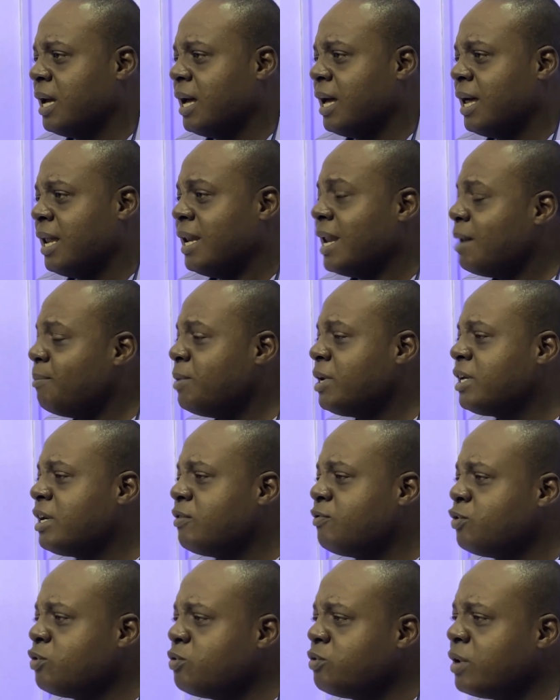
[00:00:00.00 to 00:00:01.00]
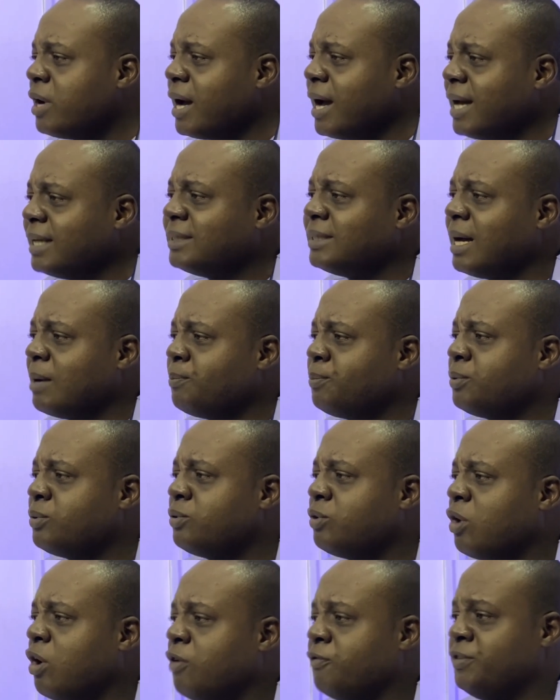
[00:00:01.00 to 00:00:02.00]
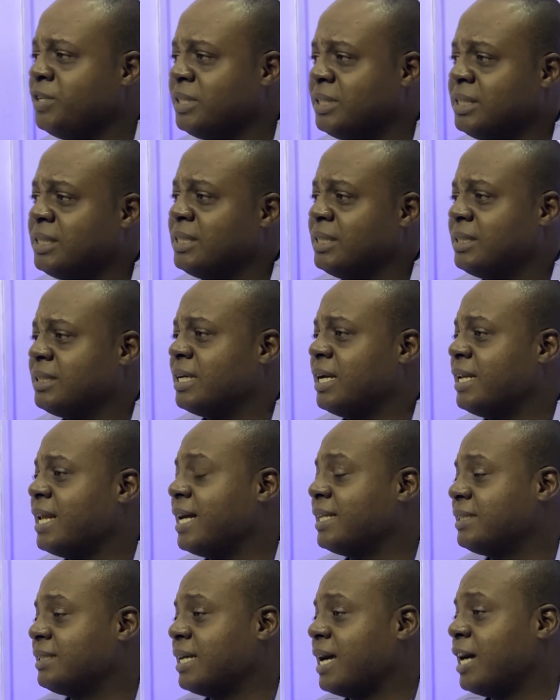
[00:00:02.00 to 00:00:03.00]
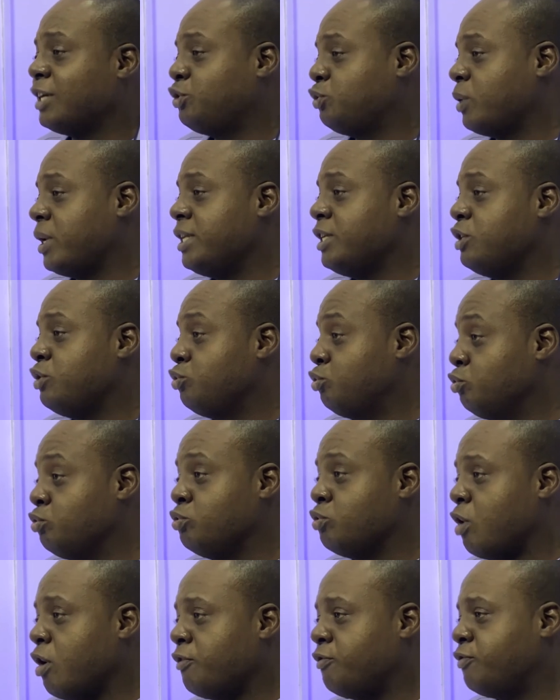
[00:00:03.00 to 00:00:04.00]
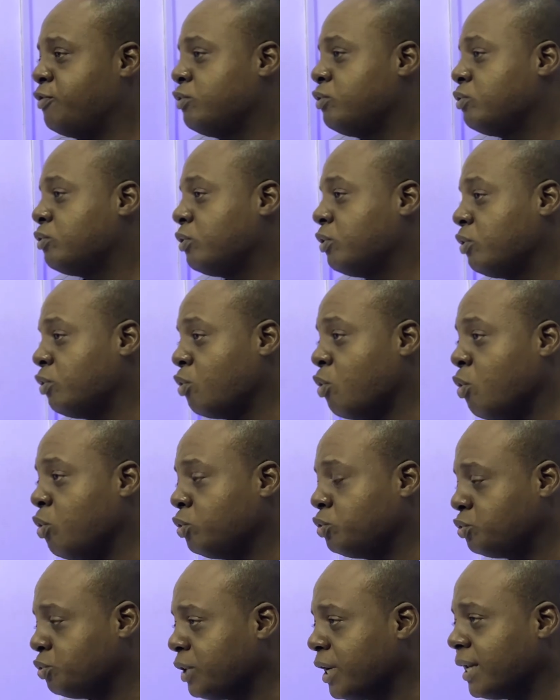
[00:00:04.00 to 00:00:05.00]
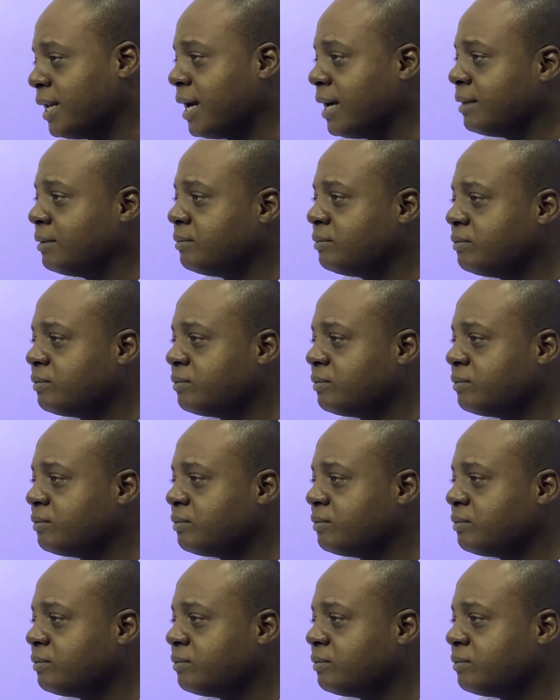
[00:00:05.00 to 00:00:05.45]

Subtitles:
Let me give you an example of diseases that actually do often go together.